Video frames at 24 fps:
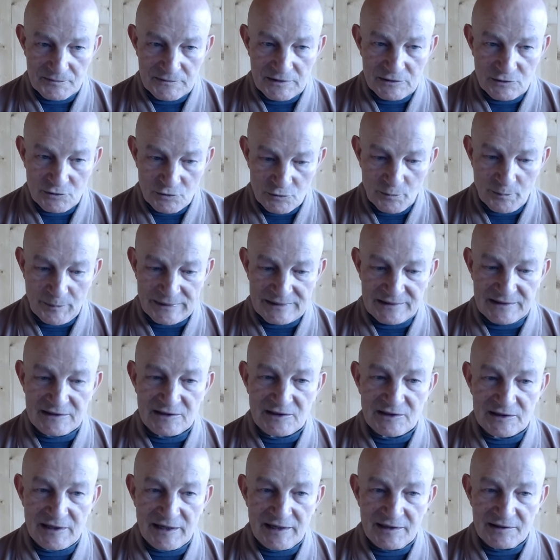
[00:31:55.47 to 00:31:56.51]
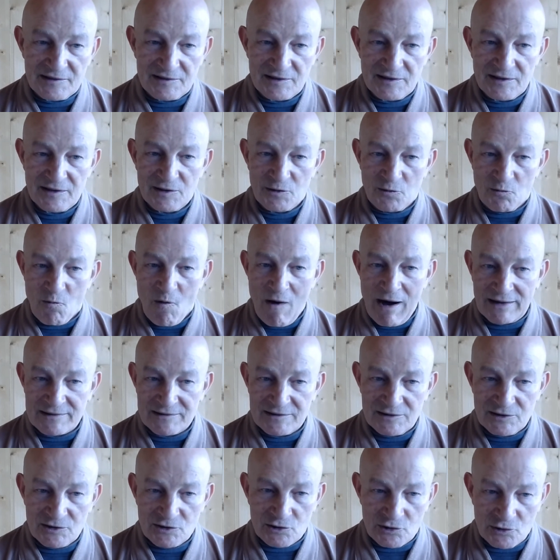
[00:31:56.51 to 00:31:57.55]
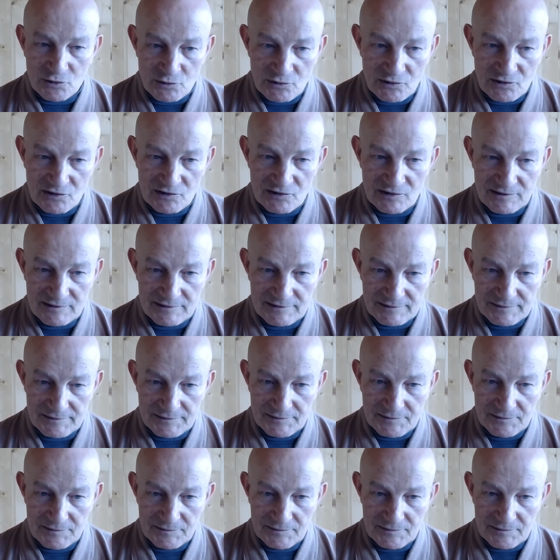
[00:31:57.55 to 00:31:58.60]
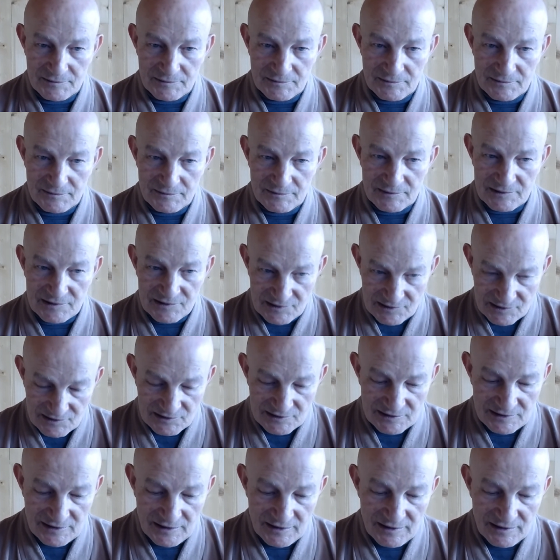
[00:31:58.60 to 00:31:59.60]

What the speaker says: to penetrate one truth. This is the